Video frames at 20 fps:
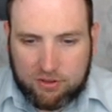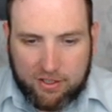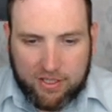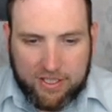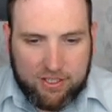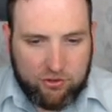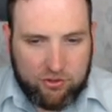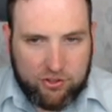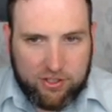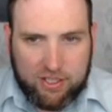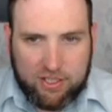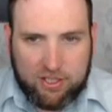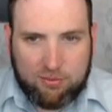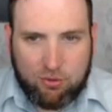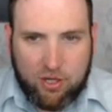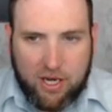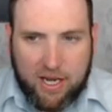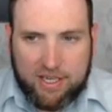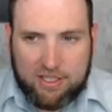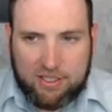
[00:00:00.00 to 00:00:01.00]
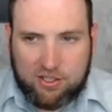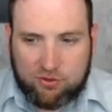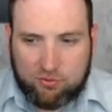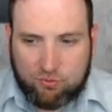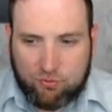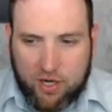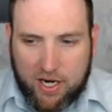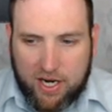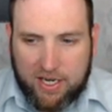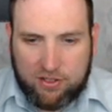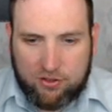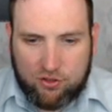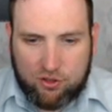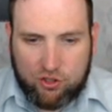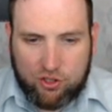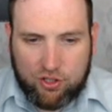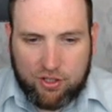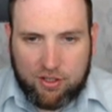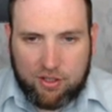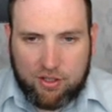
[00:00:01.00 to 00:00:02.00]
And you can see these prices
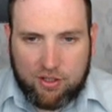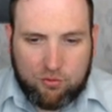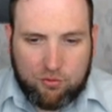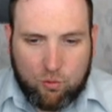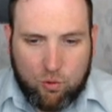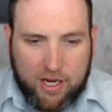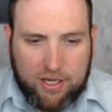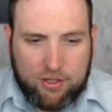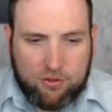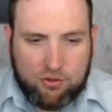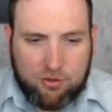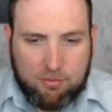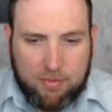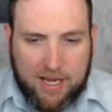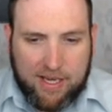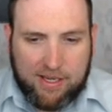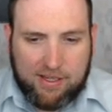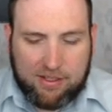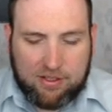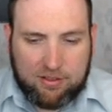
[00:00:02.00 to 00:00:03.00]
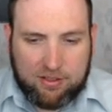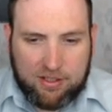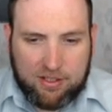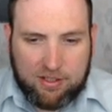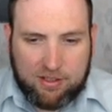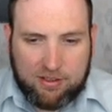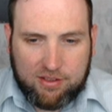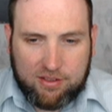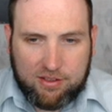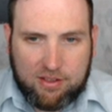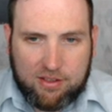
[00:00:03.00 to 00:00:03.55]
range quite dramatically.